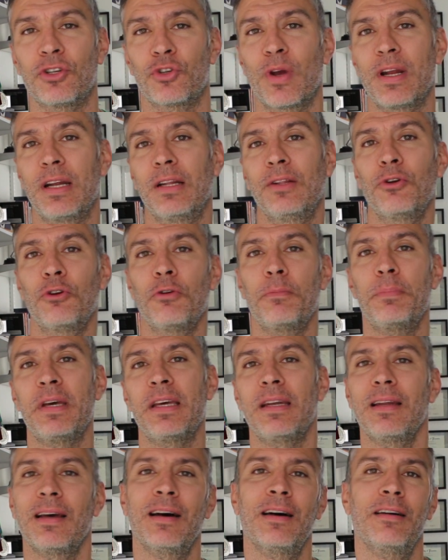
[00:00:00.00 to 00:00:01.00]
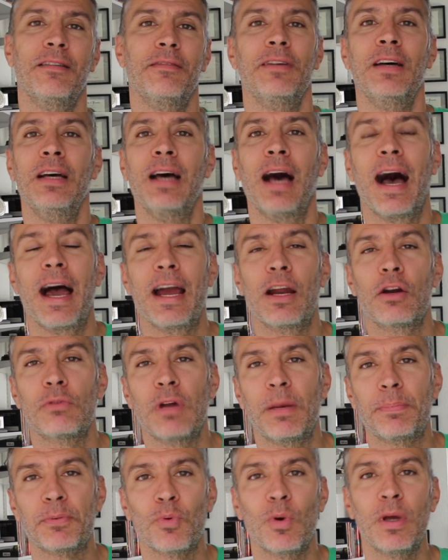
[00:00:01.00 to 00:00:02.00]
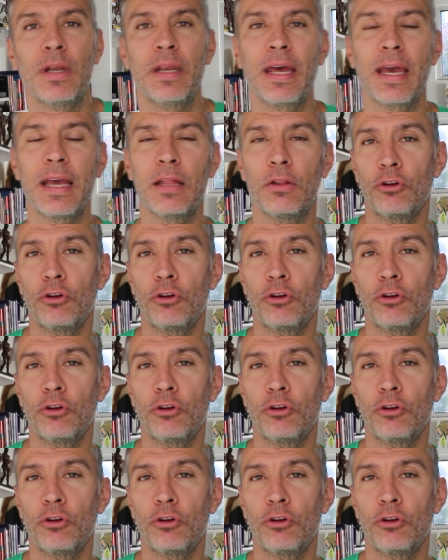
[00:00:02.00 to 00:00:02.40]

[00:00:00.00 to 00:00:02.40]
Train a little bit of higher reps one day,